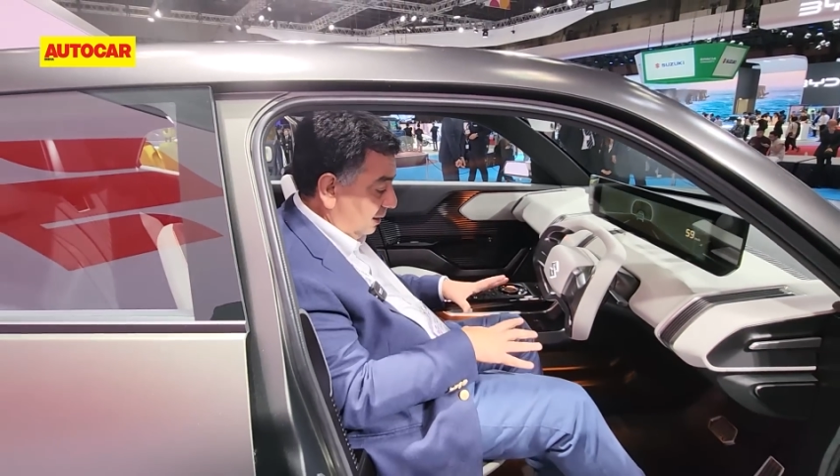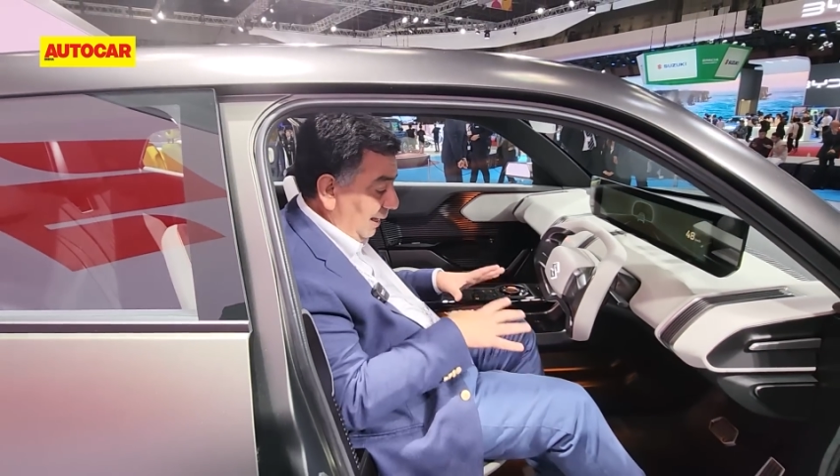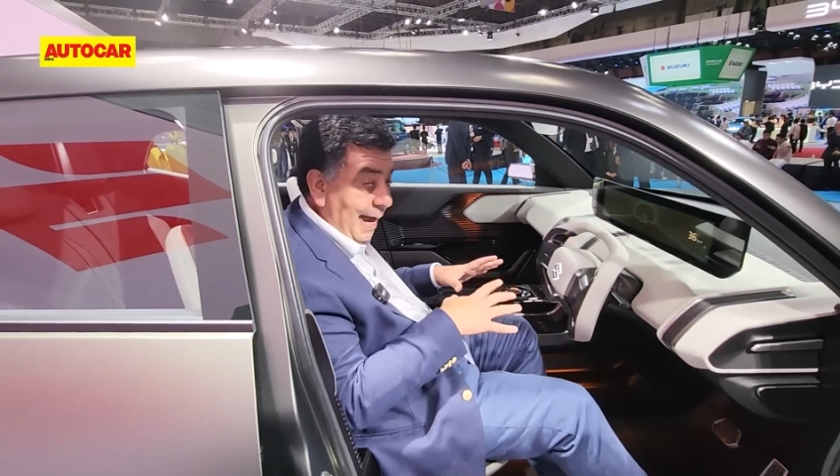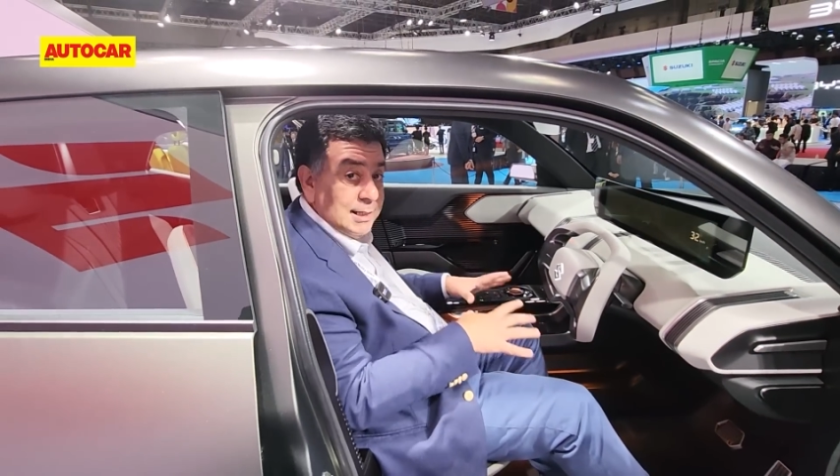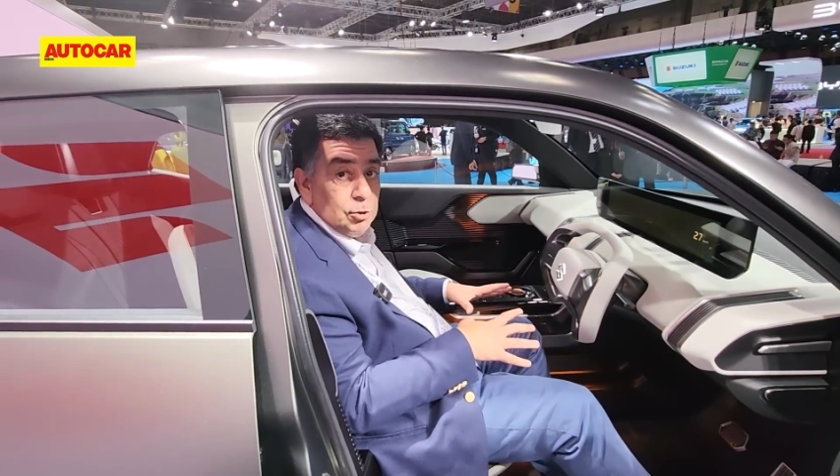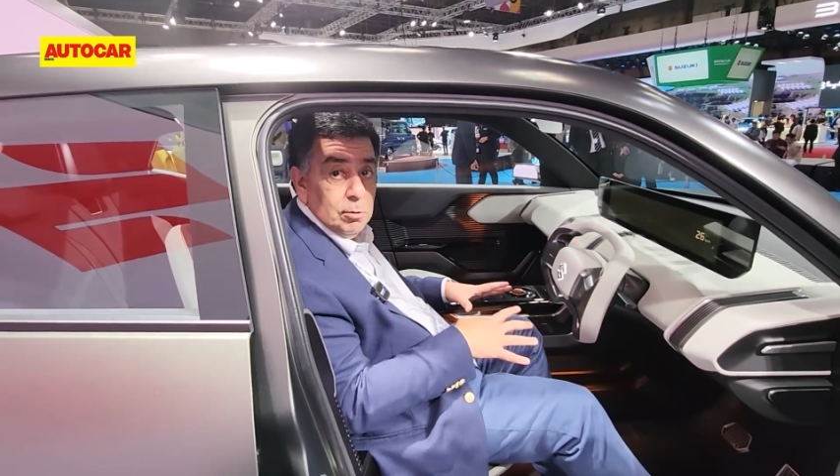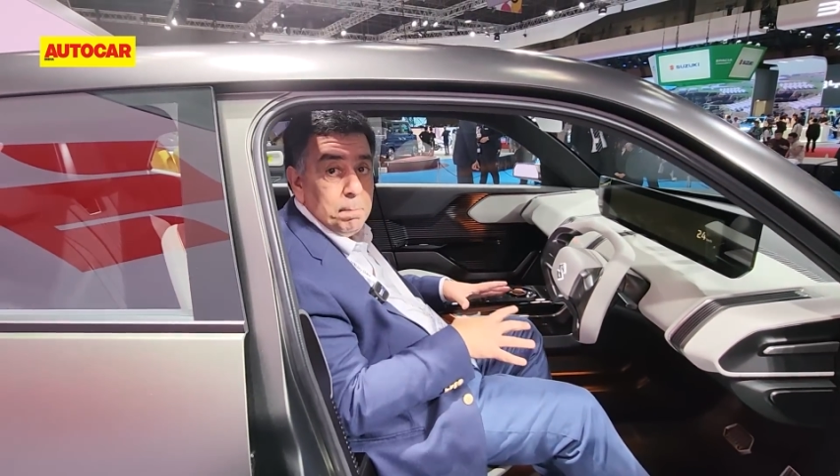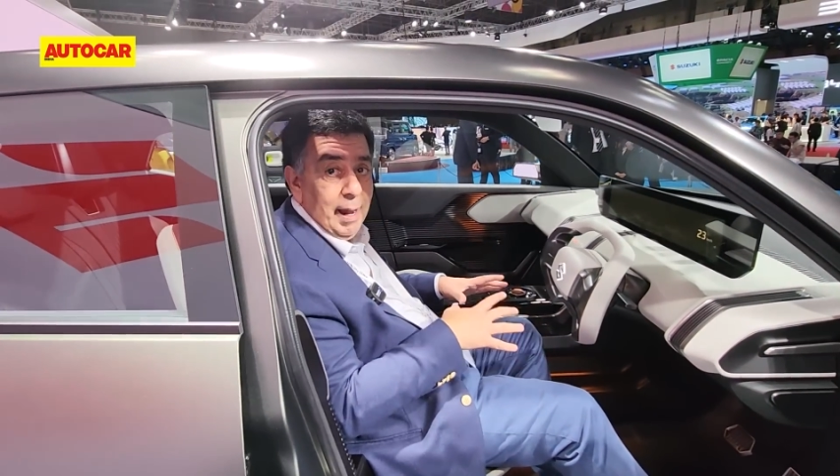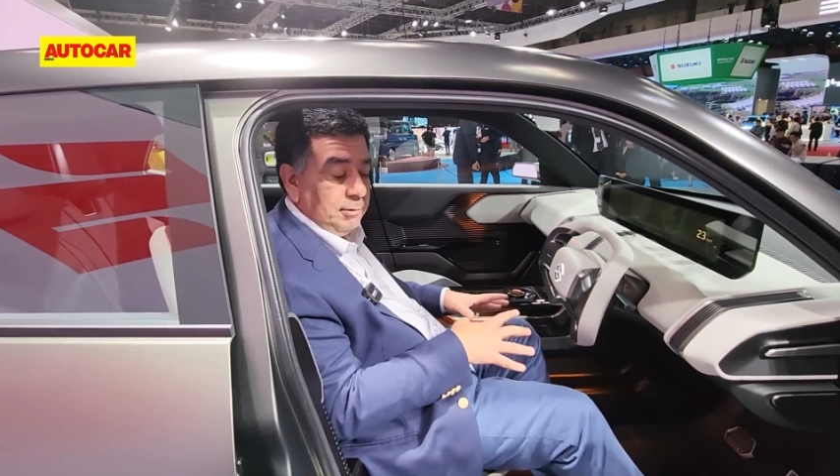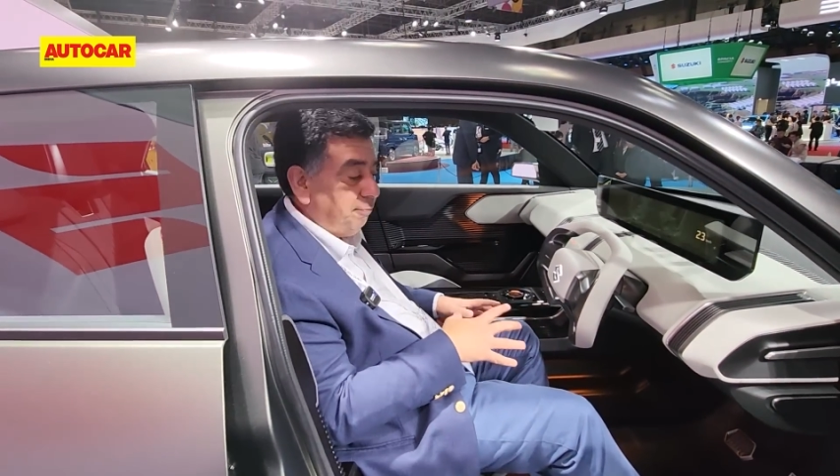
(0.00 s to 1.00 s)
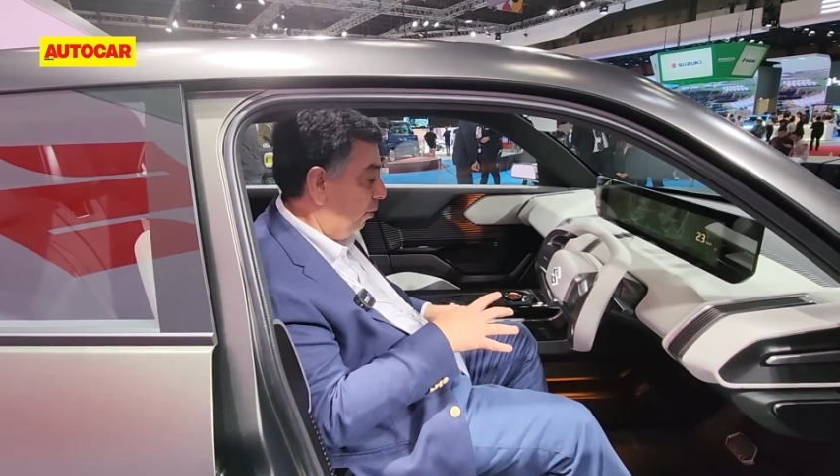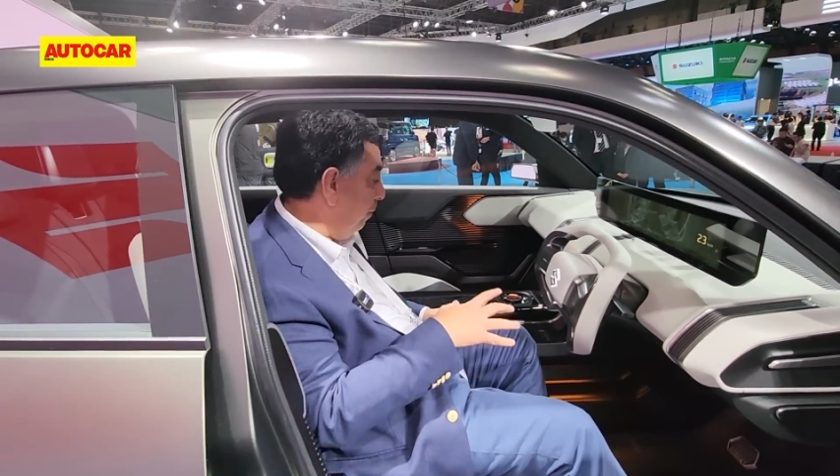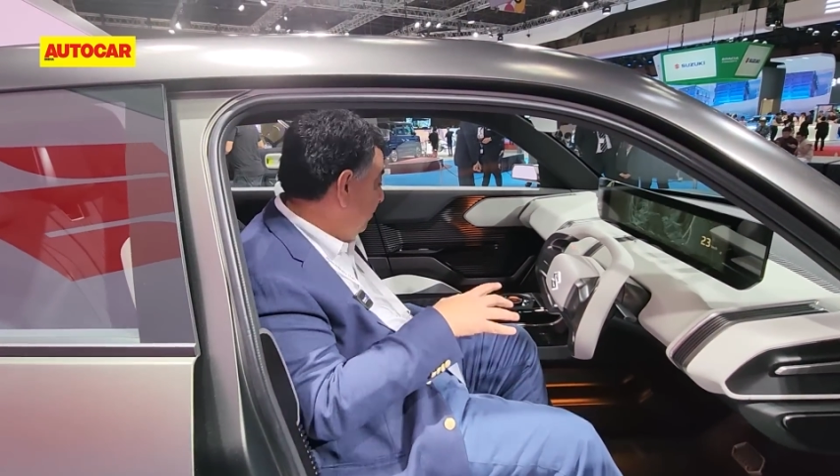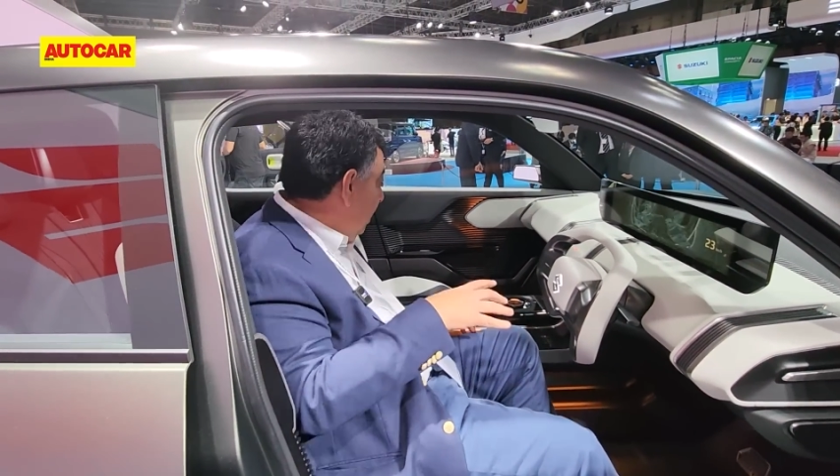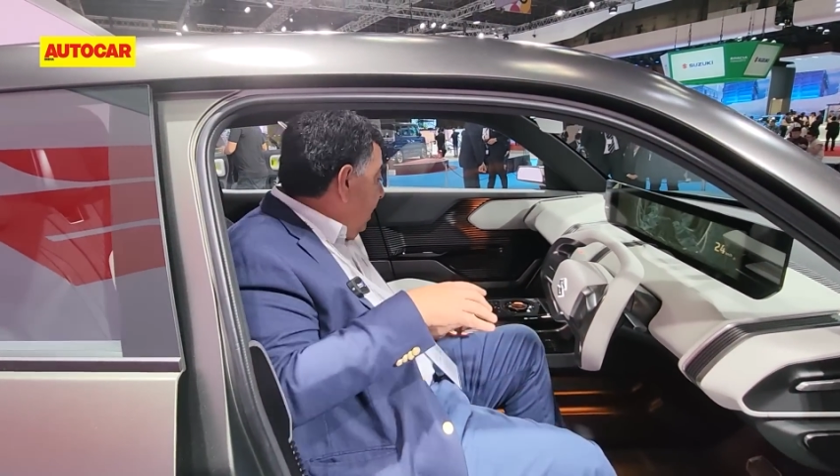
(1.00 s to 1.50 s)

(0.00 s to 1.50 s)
the actual platform.